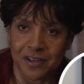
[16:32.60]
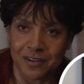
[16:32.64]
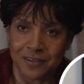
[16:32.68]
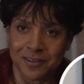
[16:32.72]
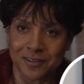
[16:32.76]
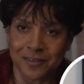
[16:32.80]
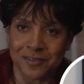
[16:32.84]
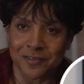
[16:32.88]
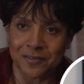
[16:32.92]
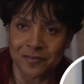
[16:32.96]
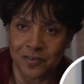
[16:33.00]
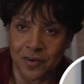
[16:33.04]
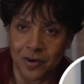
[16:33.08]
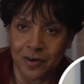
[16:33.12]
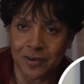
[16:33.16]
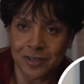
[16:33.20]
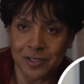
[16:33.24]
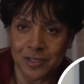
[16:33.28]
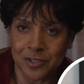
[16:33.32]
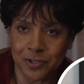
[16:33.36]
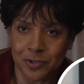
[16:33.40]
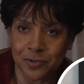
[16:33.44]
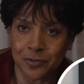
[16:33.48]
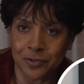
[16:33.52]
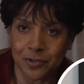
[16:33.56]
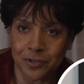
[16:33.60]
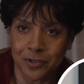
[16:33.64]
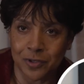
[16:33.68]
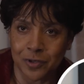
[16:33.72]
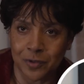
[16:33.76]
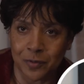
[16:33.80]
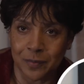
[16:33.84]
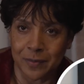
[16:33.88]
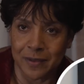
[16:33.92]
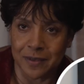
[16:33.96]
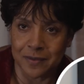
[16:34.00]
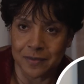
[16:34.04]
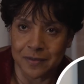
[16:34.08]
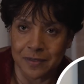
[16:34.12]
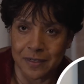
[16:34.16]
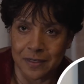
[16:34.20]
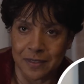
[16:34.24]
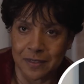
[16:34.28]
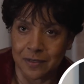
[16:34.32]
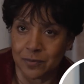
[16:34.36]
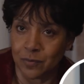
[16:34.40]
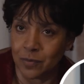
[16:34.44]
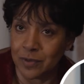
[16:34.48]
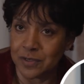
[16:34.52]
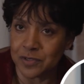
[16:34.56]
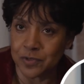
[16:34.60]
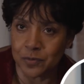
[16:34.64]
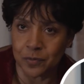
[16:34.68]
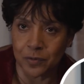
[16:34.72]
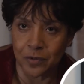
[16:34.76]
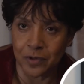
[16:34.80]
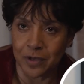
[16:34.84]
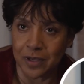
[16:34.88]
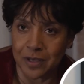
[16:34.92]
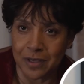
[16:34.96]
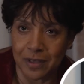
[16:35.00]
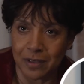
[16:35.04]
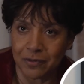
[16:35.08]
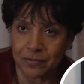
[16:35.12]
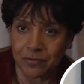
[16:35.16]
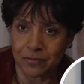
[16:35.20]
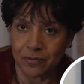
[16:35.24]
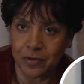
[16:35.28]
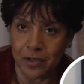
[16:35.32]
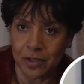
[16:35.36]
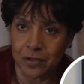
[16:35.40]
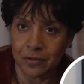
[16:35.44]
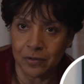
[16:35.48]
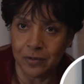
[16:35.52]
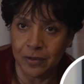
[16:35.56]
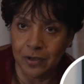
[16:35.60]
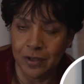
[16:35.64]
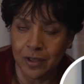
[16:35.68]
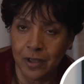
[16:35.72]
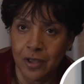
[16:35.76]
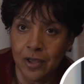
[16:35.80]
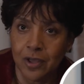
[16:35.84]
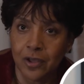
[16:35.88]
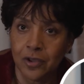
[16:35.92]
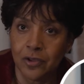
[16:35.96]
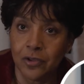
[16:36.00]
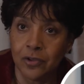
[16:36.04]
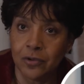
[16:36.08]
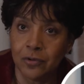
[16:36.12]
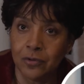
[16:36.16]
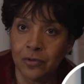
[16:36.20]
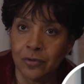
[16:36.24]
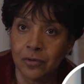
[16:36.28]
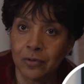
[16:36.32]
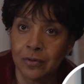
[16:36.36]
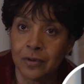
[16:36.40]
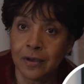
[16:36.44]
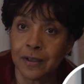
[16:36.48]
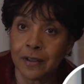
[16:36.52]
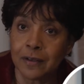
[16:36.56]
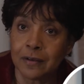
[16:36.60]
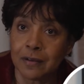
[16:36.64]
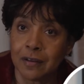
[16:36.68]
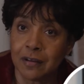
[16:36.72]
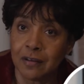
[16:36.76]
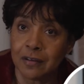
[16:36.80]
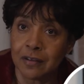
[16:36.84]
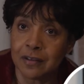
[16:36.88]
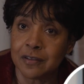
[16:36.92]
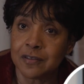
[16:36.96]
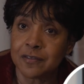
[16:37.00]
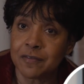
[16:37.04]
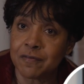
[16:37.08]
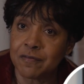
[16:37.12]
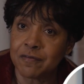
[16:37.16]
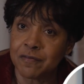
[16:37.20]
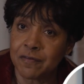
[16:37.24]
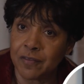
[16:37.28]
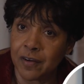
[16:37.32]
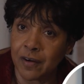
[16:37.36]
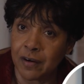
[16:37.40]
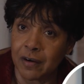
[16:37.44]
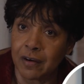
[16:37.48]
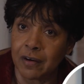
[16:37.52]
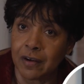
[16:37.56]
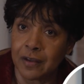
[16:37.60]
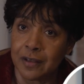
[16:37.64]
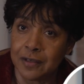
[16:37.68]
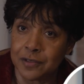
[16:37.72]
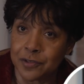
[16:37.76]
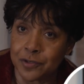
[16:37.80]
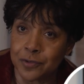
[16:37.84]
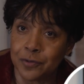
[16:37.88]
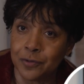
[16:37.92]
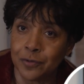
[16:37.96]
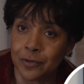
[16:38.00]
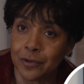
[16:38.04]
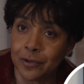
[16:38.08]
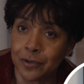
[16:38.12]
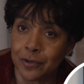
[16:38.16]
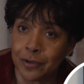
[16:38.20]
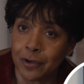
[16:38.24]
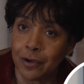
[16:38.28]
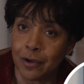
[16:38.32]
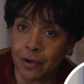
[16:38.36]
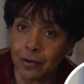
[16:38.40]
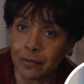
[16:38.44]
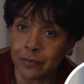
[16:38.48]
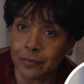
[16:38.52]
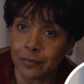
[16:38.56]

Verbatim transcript: gone as far as you could go, Bethany. It wasn't working out for you. You don't know that. You had gone as far as you could go.